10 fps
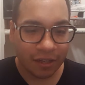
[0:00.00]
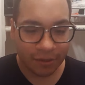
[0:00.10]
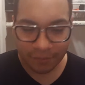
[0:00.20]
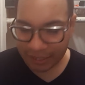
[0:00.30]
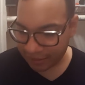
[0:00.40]
the
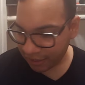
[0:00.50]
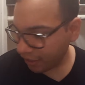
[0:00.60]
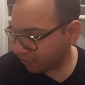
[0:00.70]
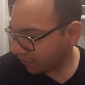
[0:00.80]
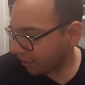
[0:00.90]
pants kind
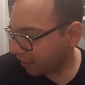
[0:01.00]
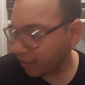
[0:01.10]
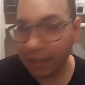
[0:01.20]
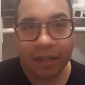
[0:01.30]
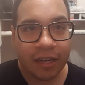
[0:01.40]
of drag
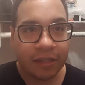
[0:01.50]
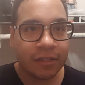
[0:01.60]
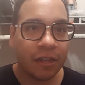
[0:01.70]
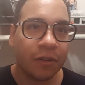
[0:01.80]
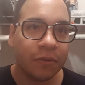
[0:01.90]
and connect
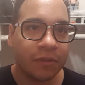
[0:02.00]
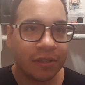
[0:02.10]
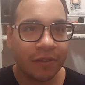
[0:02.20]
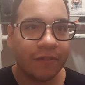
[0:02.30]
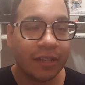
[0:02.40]
to hose and
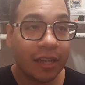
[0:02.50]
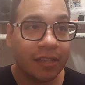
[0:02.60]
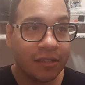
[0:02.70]
stuff like that.